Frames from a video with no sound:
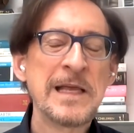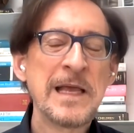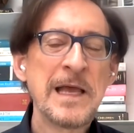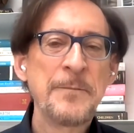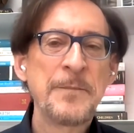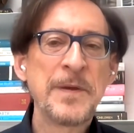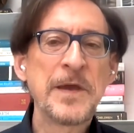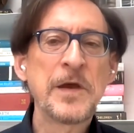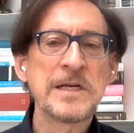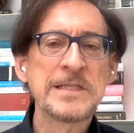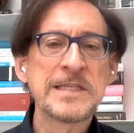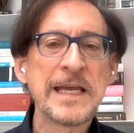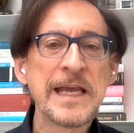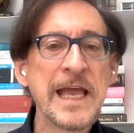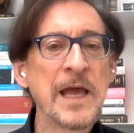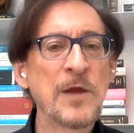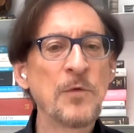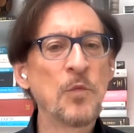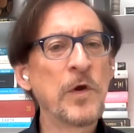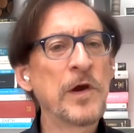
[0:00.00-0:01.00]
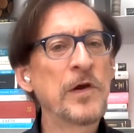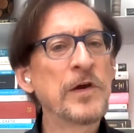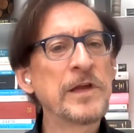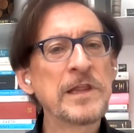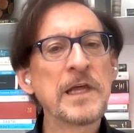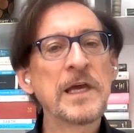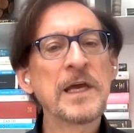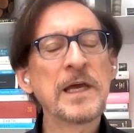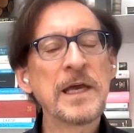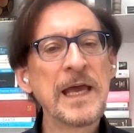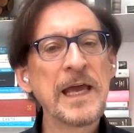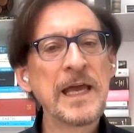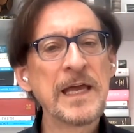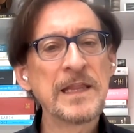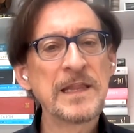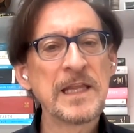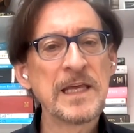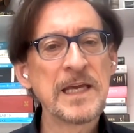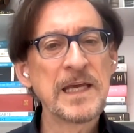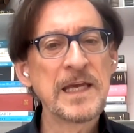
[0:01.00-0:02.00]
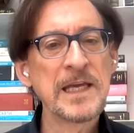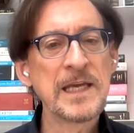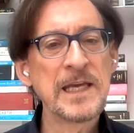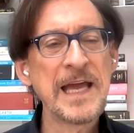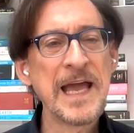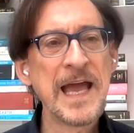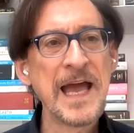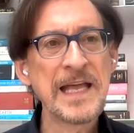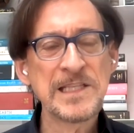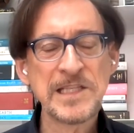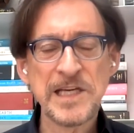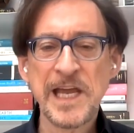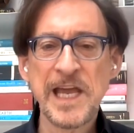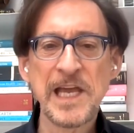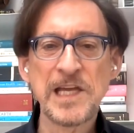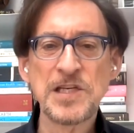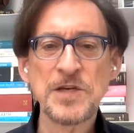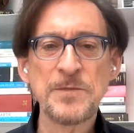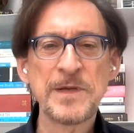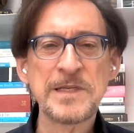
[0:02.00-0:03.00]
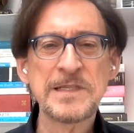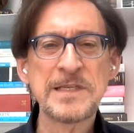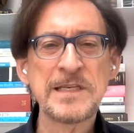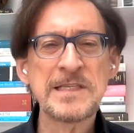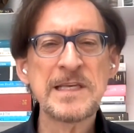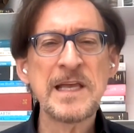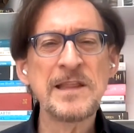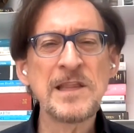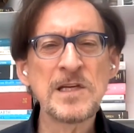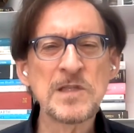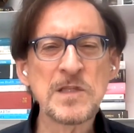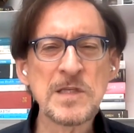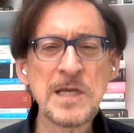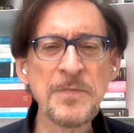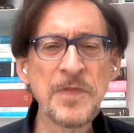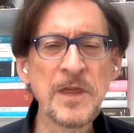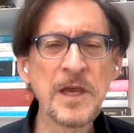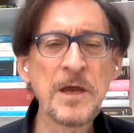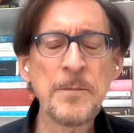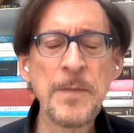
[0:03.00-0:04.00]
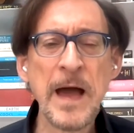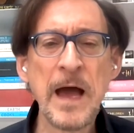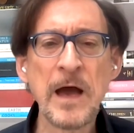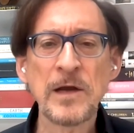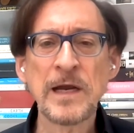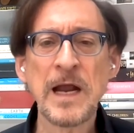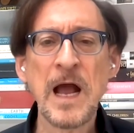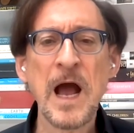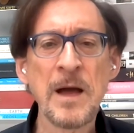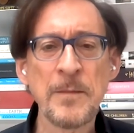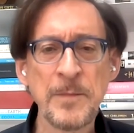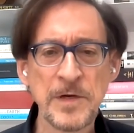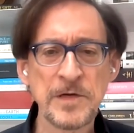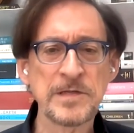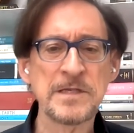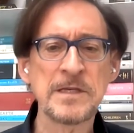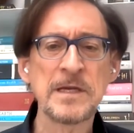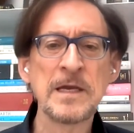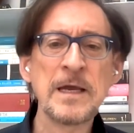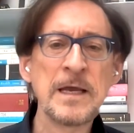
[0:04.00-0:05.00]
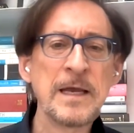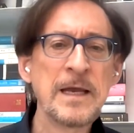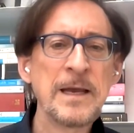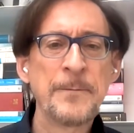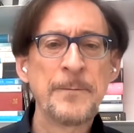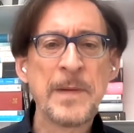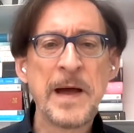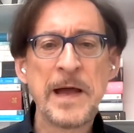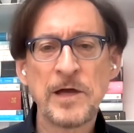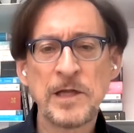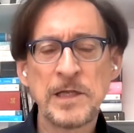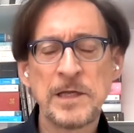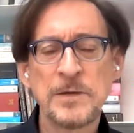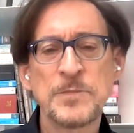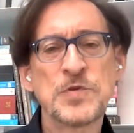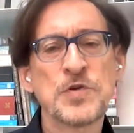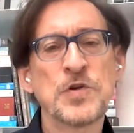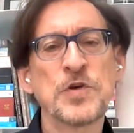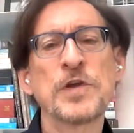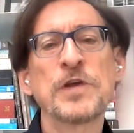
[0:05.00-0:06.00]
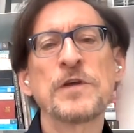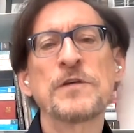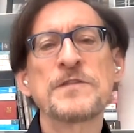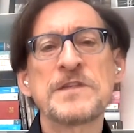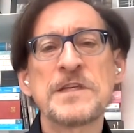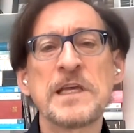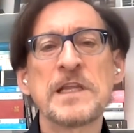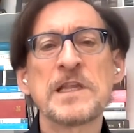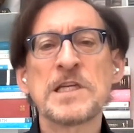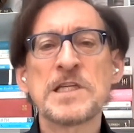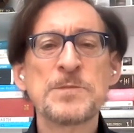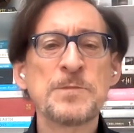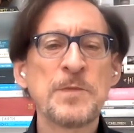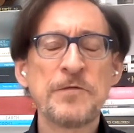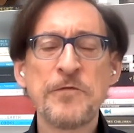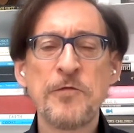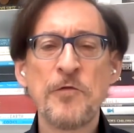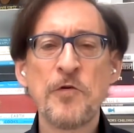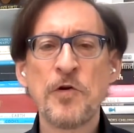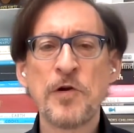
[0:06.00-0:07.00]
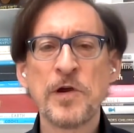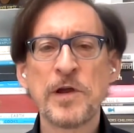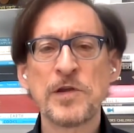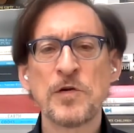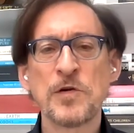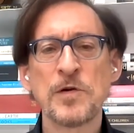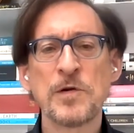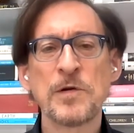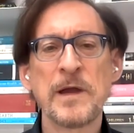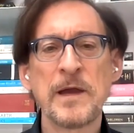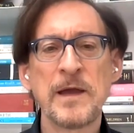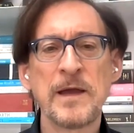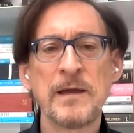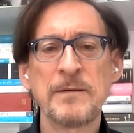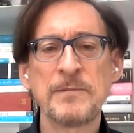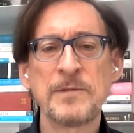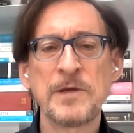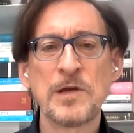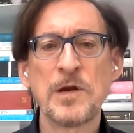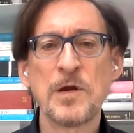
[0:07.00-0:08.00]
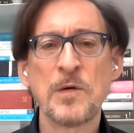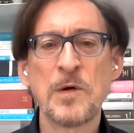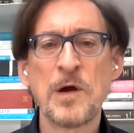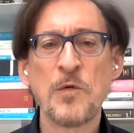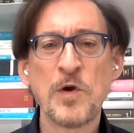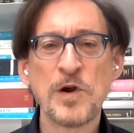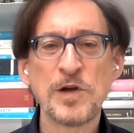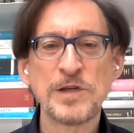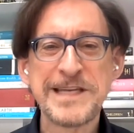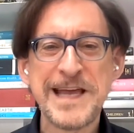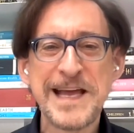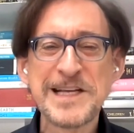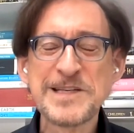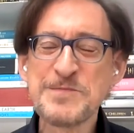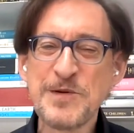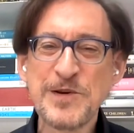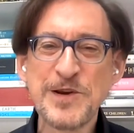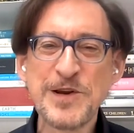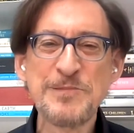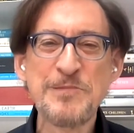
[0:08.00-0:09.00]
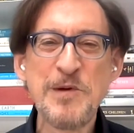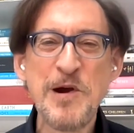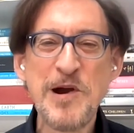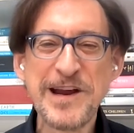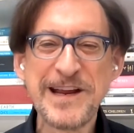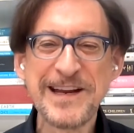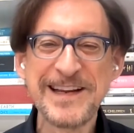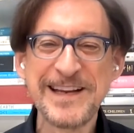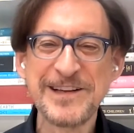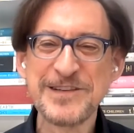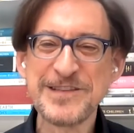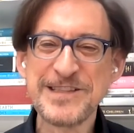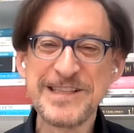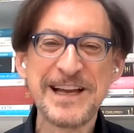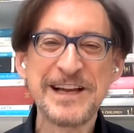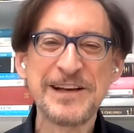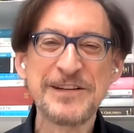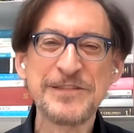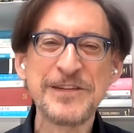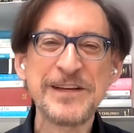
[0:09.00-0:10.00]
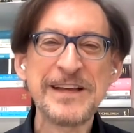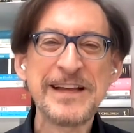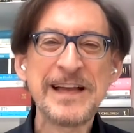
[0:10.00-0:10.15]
Because again, we're in the in the education business, and there's something about commerce, Michael. And I'm sure you've seen this before, and you're you know a world's expert in marketing yourself.